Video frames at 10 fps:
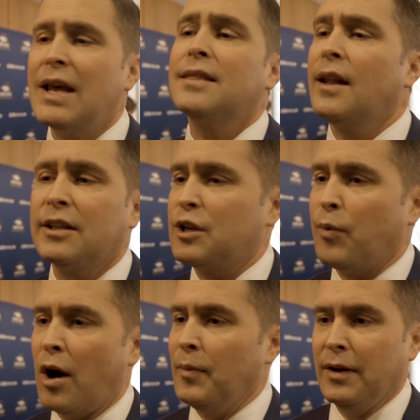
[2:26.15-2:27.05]
athletics
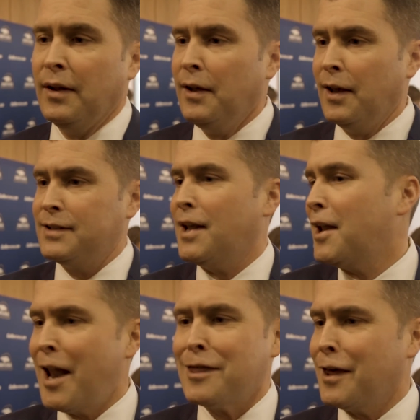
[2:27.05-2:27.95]
department. It's
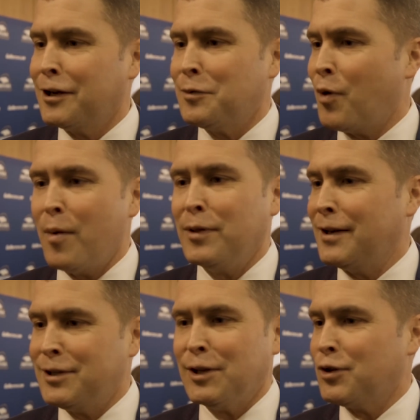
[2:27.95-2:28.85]
not an athletic department
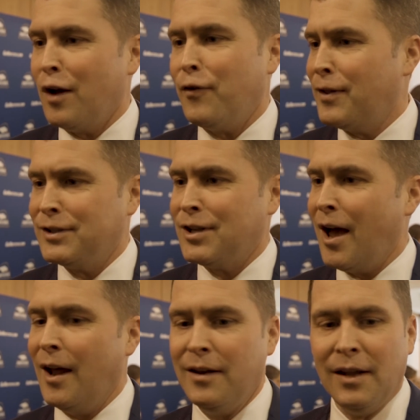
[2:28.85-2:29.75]
that sits off on the
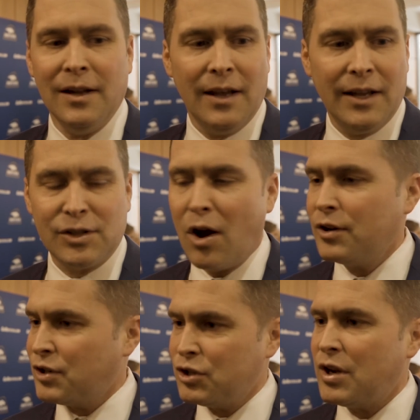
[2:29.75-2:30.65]
side. It's
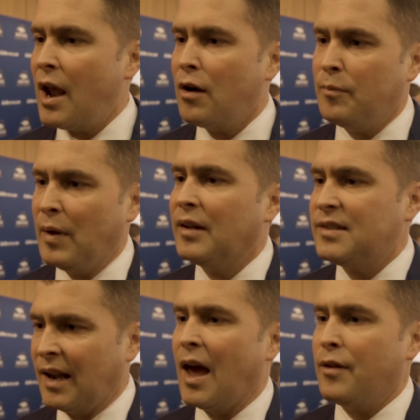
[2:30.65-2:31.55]
ours to share and
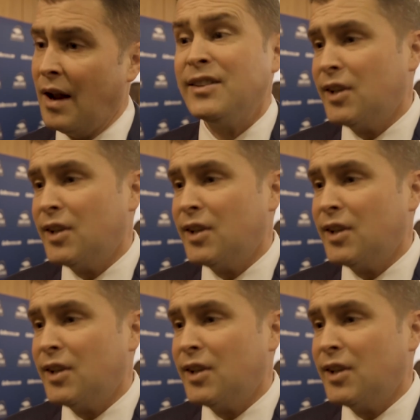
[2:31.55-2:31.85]
build together and